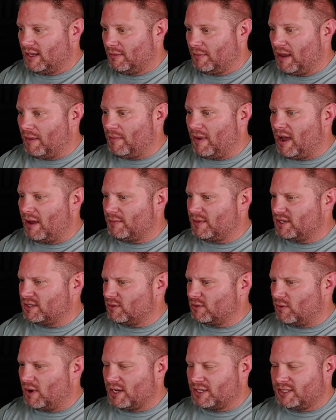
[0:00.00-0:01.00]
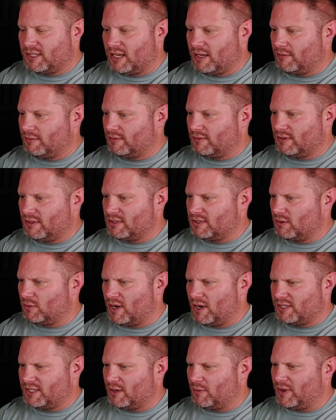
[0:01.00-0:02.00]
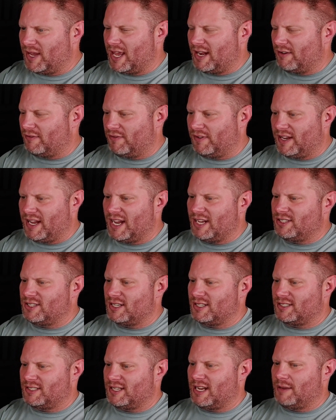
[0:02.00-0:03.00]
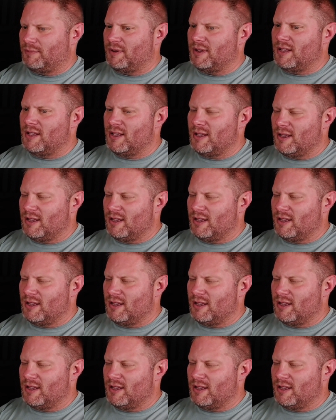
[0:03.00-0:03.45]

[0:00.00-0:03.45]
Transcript: My mom used to watch that. We had a VHS tape